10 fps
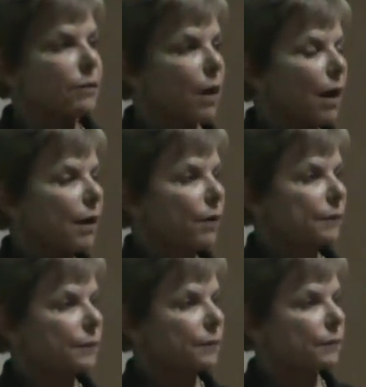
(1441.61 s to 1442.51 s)
Ohio,
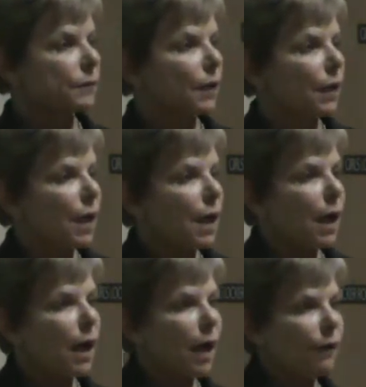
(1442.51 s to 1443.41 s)

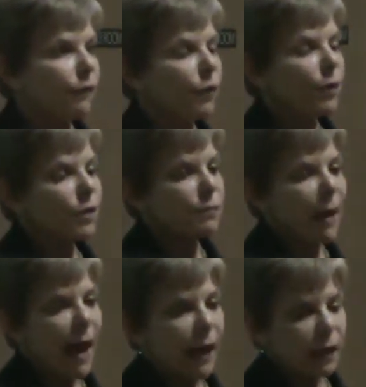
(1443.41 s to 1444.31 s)
a few years
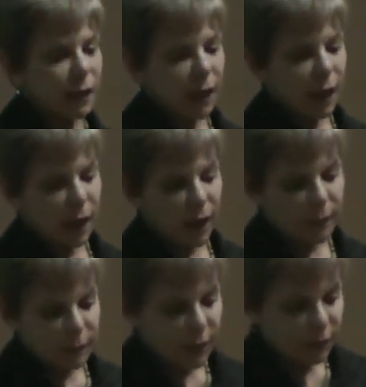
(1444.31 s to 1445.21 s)
back,
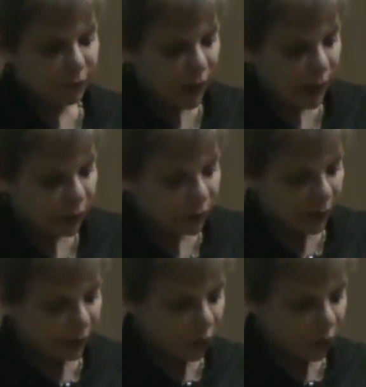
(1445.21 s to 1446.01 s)
they filed a